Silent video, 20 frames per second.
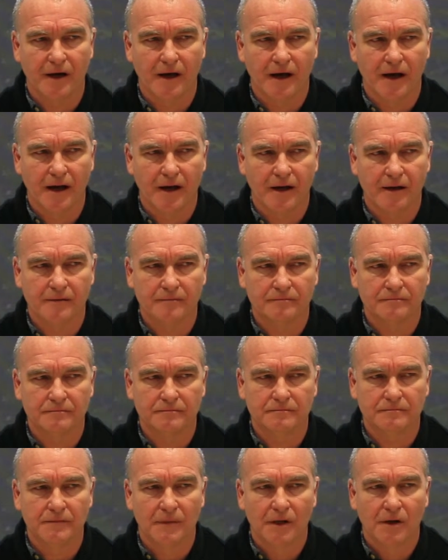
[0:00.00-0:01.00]

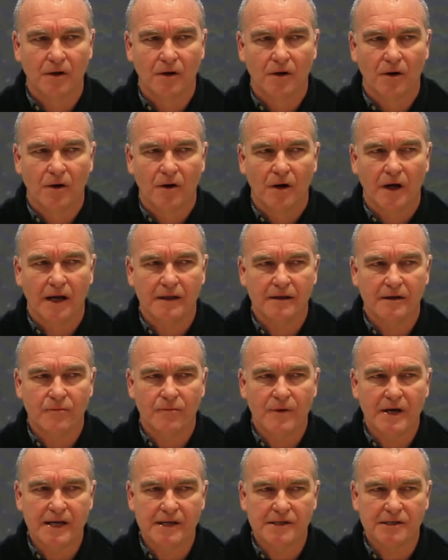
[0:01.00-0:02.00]
I think
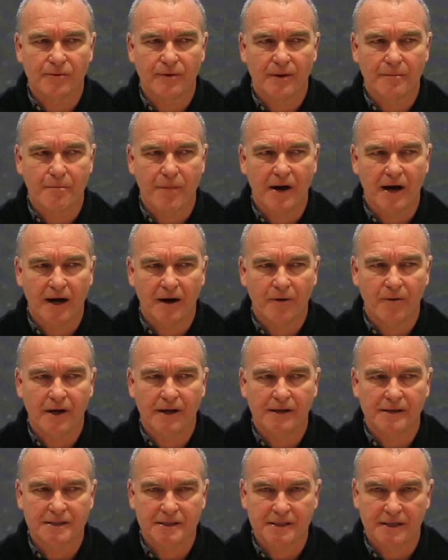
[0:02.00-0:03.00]
we need to
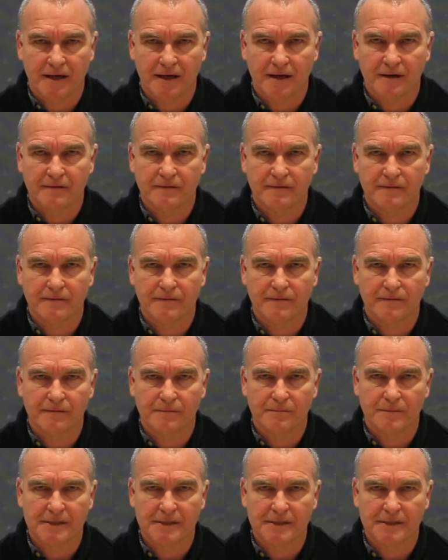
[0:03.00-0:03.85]
empower staff,